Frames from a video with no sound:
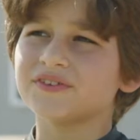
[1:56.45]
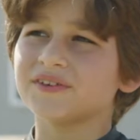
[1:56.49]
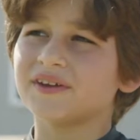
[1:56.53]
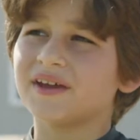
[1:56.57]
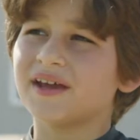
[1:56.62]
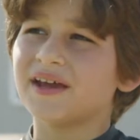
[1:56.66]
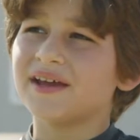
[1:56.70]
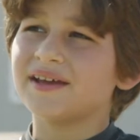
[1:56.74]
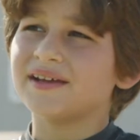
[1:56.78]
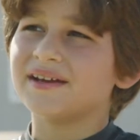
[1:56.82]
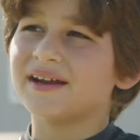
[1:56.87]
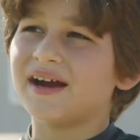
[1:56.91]

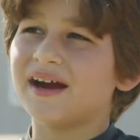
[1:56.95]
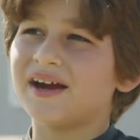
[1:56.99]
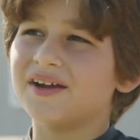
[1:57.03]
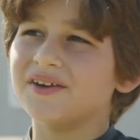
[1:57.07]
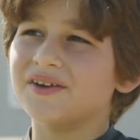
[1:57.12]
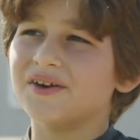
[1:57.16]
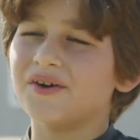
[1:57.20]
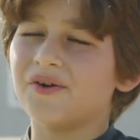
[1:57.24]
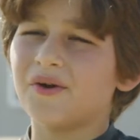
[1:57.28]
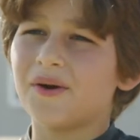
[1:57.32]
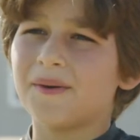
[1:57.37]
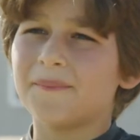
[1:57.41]
And I
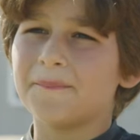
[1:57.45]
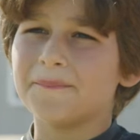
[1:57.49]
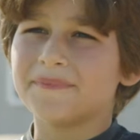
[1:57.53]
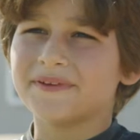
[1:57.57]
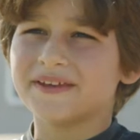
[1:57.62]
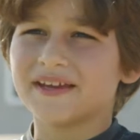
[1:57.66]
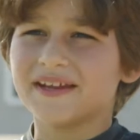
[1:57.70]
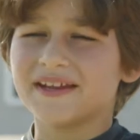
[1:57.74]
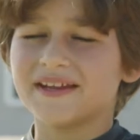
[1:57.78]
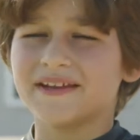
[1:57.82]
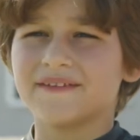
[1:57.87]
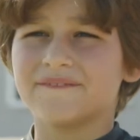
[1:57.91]
know I'm
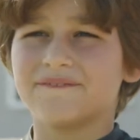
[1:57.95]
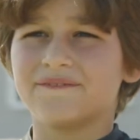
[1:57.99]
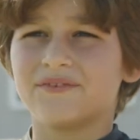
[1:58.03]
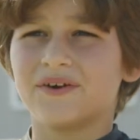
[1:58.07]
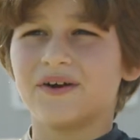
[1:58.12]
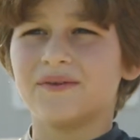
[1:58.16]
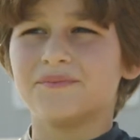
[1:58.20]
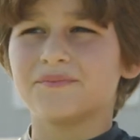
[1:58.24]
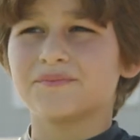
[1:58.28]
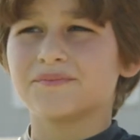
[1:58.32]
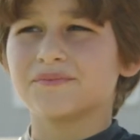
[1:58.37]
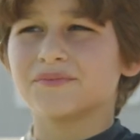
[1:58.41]
getting
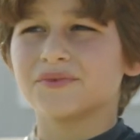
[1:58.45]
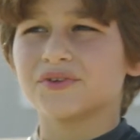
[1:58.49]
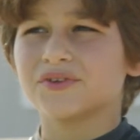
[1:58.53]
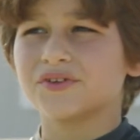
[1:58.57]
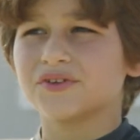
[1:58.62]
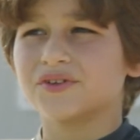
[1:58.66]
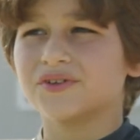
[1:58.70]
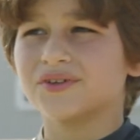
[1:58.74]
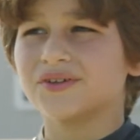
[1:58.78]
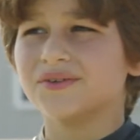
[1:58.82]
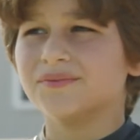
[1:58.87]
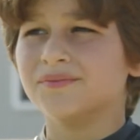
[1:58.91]
from
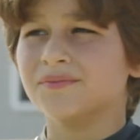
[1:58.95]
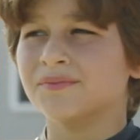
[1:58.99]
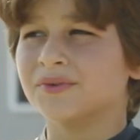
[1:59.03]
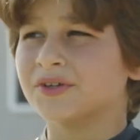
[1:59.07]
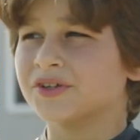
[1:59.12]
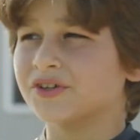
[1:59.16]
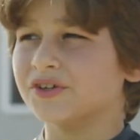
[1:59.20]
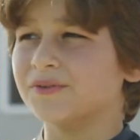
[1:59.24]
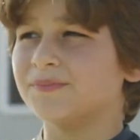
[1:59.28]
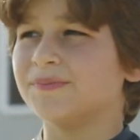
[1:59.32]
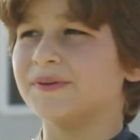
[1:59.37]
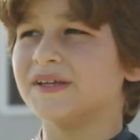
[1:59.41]

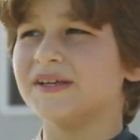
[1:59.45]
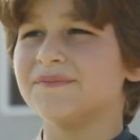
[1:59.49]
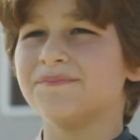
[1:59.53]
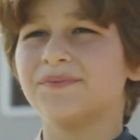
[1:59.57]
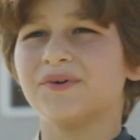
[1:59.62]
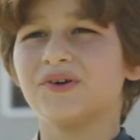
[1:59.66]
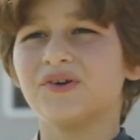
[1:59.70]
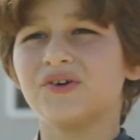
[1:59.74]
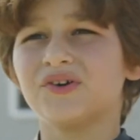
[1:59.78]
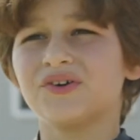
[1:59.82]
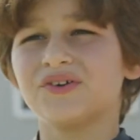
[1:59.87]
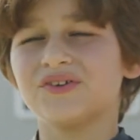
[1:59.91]
good
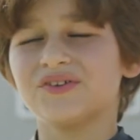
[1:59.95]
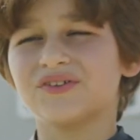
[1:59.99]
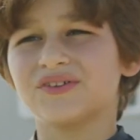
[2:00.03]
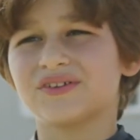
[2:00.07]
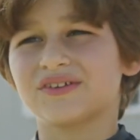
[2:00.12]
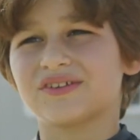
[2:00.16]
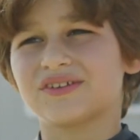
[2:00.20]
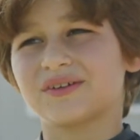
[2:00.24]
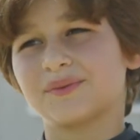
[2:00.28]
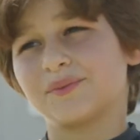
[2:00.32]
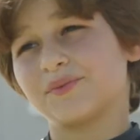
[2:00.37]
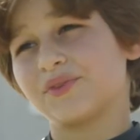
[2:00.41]
people,
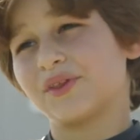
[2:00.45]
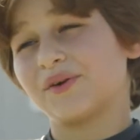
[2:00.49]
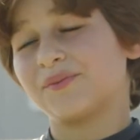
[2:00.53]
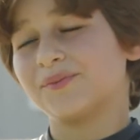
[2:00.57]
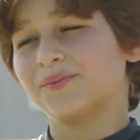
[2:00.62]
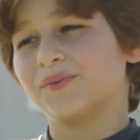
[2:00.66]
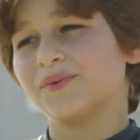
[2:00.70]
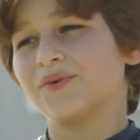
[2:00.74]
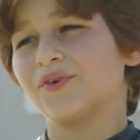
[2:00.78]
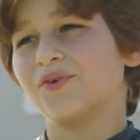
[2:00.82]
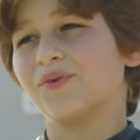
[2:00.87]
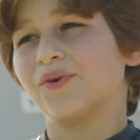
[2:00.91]
some of
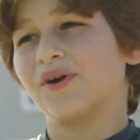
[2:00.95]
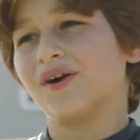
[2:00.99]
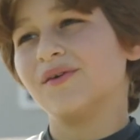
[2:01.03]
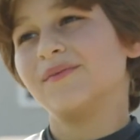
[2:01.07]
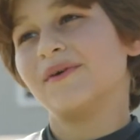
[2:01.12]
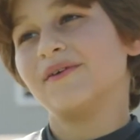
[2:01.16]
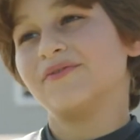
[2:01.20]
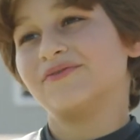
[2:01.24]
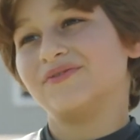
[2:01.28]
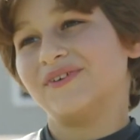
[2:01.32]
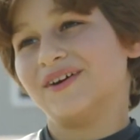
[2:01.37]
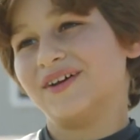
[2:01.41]
them who are
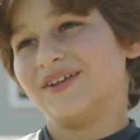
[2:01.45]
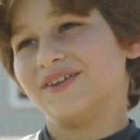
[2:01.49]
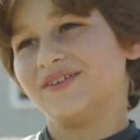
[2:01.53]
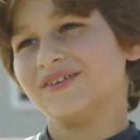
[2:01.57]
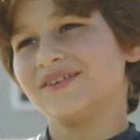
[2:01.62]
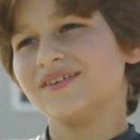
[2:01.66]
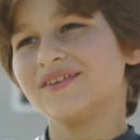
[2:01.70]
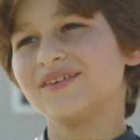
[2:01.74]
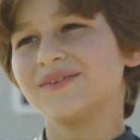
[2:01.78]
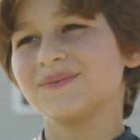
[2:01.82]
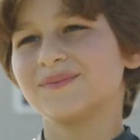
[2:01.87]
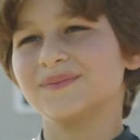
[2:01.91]
my
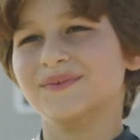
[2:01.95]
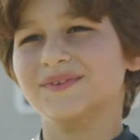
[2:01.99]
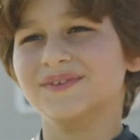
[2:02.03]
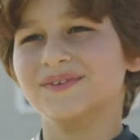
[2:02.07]
friends.